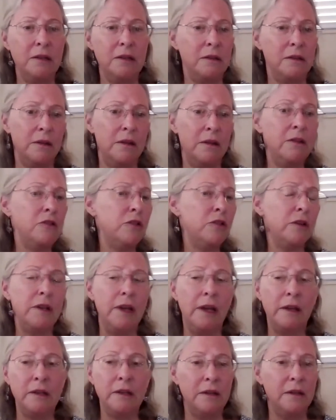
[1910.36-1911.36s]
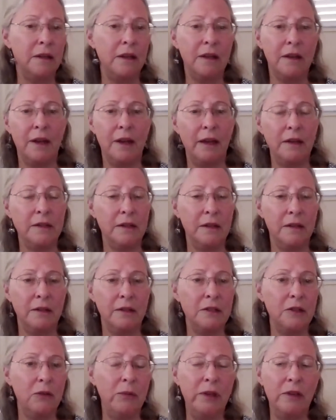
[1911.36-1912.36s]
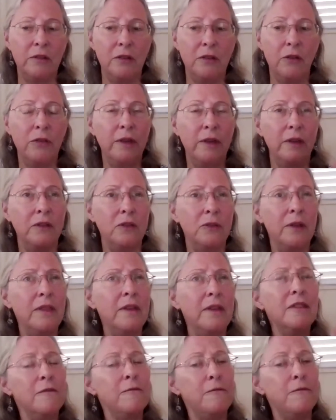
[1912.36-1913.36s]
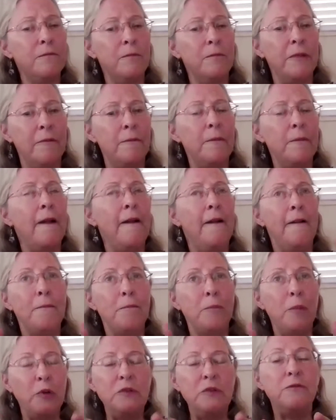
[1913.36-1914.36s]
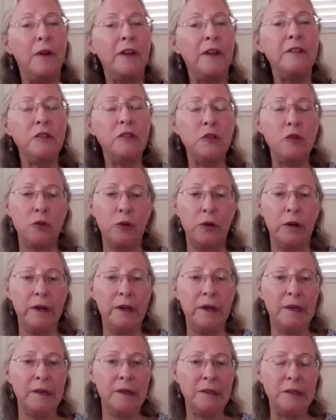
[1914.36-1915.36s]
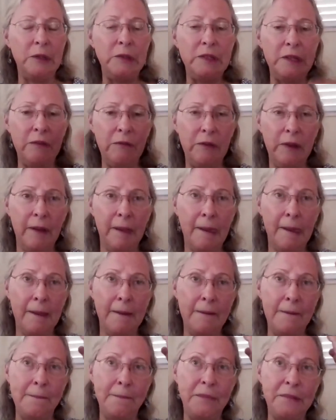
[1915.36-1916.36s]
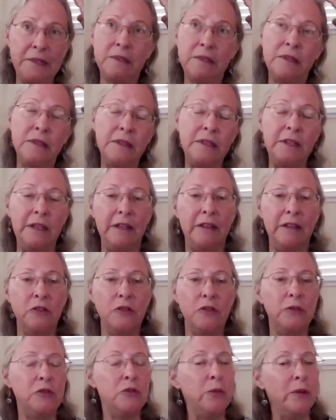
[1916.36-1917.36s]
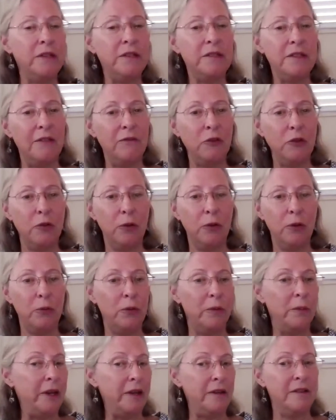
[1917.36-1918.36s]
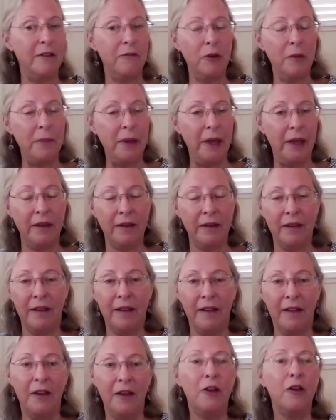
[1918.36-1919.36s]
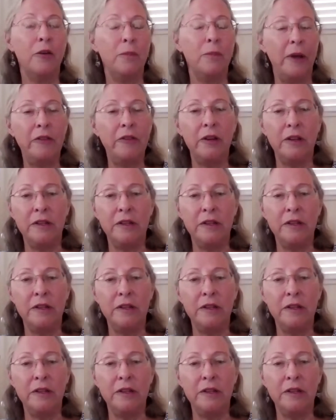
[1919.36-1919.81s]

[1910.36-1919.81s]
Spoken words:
interconnected and connected, and so we can know things. So I think the most fun story is I was giving distance healing to a 27-year-old woman I'd never met. Her mother had